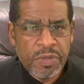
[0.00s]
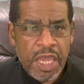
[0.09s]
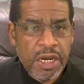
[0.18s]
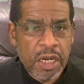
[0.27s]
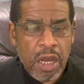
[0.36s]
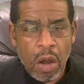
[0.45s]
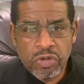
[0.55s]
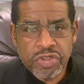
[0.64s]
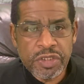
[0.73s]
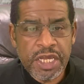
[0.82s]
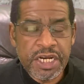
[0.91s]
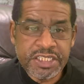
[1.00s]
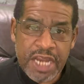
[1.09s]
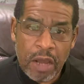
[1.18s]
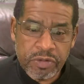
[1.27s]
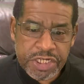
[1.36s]
in a culture that has
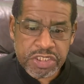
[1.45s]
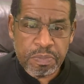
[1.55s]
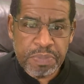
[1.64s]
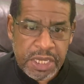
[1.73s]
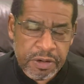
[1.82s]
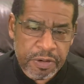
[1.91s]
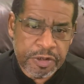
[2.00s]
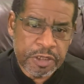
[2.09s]
now disappeared.